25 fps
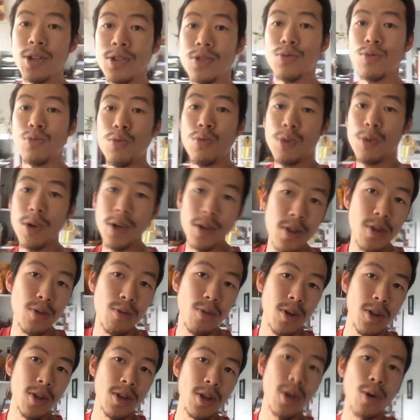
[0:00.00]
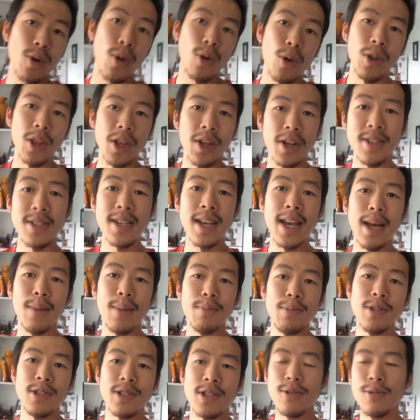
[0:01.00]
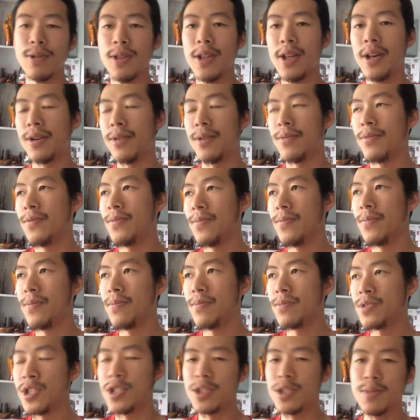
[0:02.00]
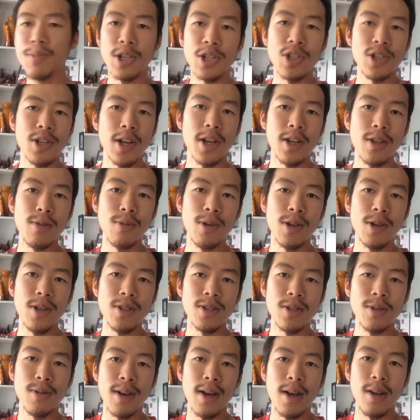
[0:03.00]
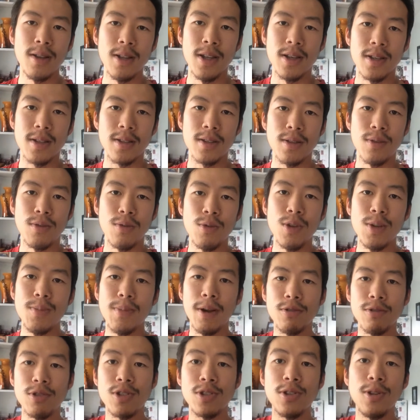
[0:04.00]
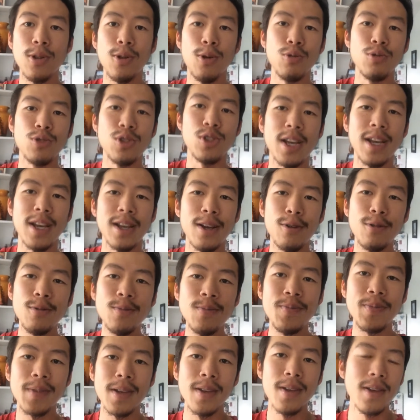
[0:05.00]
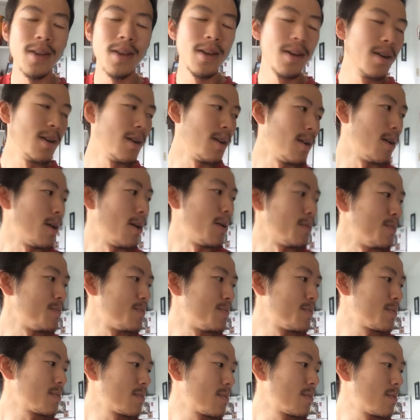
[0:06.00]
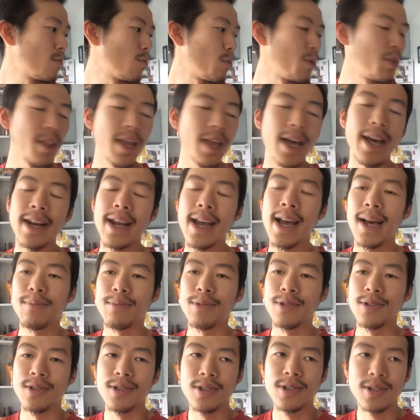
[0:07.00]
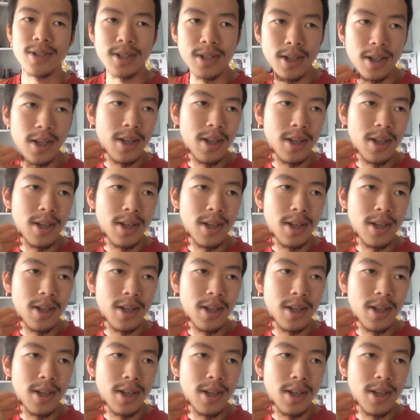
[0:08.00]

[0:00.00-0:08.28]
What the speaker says: it's really, really cold, and this happens to a lot of suspension anyways, you know how like the rebound slows down? When that happens,